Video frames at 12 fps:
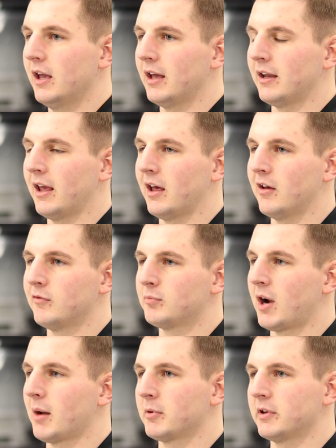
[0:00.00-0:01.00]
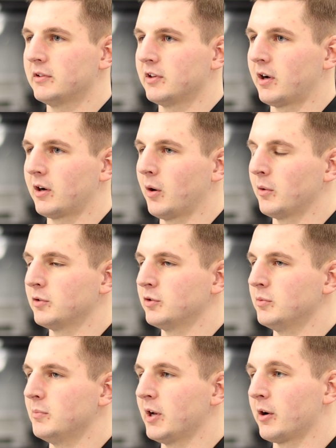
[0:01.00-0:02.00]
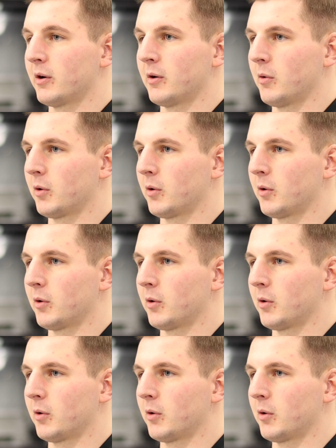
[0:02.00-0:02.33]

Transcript: and have properties that are going to mirror